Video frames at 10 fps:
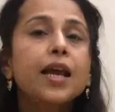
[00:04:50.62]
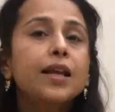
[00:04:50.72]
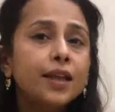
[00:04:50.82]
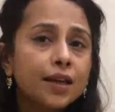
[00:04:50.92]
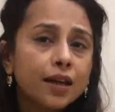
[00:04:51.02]

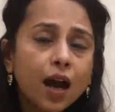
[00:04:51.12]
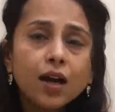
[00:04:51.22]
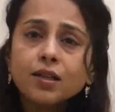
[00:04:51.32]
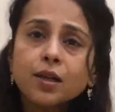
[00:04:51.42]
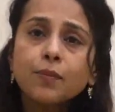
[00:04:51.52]
There are
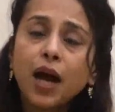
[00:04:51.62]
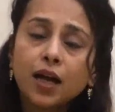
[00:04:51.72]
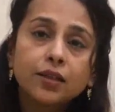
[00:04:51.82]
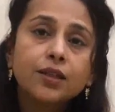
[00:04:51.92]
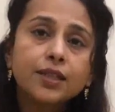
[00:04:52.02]
some
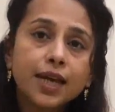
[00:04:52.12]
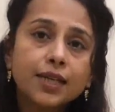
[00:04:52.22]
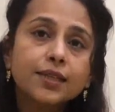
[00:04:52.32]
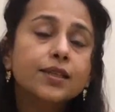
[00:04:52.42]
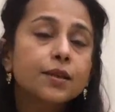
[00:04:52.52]
other
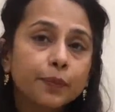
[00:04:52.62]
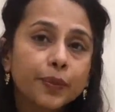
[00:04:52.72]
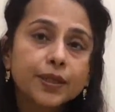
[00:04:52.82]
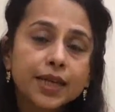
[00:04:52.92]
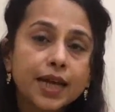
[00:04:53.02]
tests, simple
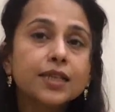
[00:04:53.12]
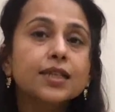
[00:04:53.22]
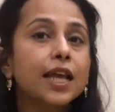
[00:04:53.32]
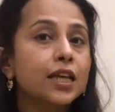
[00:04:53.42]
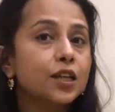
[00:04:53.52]
tests
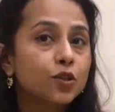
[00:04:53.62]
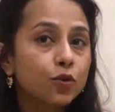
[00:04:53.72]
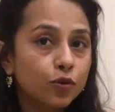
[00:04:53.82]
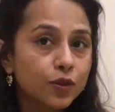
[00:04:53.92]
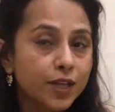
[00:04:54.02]
like
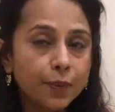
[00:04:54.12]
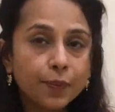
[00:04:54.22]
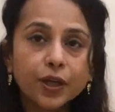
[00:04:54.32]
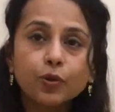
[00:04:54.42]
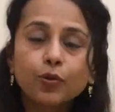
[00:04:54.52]

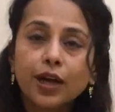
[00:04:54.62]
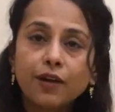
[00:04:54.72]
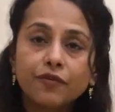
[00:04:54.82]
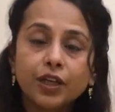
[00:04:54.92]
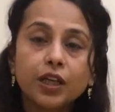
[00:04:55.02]

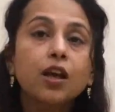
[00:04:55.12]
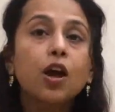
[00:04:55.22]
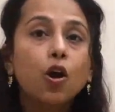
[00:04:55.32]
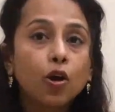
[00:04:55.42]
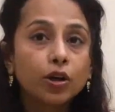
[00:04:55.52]
sonosalpingography
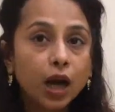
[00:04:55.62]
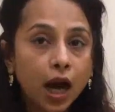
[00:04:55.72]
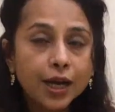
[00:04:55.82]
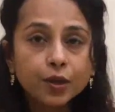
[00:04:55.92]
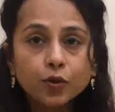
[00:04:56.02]
or a
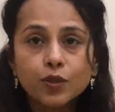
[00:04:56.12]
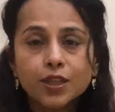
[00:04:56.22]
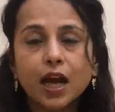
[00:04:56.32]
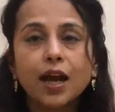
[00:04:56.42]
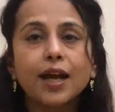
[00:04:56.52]
high
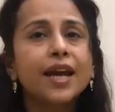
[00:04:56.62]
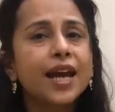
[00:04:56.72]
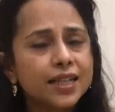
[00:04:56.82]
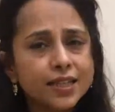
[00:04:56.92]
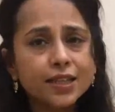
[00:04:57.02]
cosi,
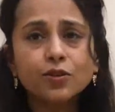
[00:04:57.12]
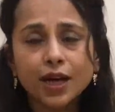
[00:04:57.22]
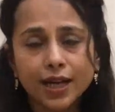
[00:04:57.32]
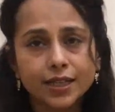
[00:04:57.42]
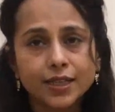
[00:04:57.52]

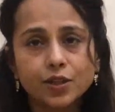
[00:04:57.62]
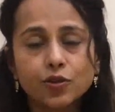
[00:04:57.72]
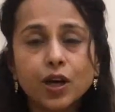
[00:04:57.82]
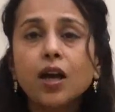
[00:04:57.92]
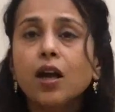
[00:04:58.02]
etc.,
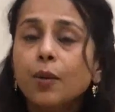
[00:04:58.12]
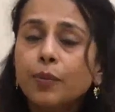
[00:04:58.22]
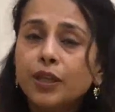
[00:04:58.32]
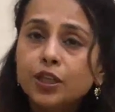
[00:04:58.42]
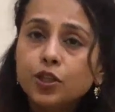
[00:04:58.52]

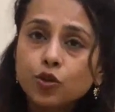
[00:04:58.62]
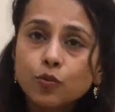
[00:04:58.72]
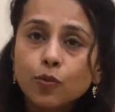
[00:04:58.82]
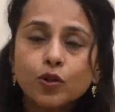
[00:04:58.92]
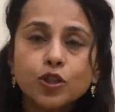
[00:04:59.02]
but the two
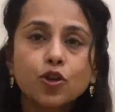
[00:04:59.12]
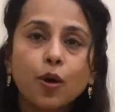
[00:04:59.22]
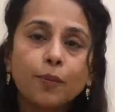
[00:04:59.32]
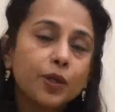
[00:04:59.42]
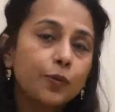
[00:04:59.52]
most
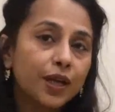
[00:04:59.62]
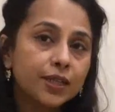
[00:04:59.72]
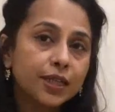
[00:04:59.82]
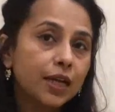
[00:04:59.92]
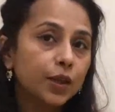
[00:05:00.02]
common ones
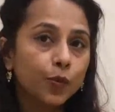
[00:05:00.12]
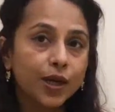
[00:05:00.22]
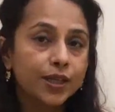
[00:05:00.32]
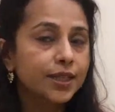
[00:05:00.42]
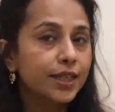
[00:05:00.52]
are the
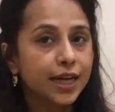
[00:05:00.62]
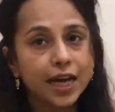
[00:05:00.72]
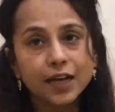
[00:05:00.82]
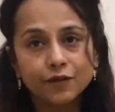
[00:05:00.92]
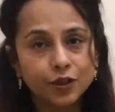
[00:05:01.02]
ones that I
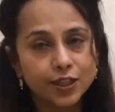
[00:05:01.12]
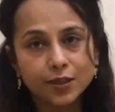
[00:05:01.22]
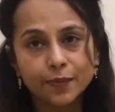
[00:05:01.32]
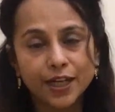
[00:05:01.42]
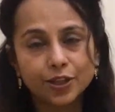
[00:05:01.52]
have just
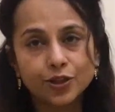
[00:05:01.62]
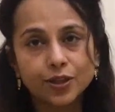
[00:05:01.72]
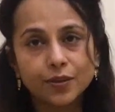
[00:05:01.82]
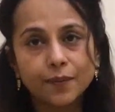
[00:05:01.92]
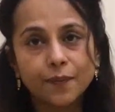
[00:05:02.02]
mentioned.
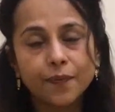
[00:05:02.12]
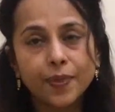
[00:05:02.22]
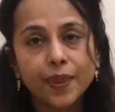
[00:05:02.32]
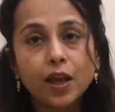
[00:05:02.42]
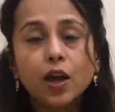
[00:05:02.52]

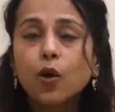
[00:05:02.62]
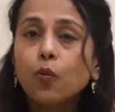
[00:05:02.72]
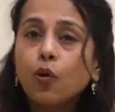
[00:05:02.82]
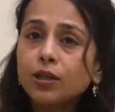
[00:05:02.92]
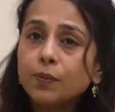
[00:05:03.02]

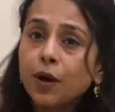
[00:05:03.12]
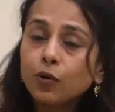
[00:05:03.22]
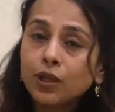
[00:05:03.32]
What about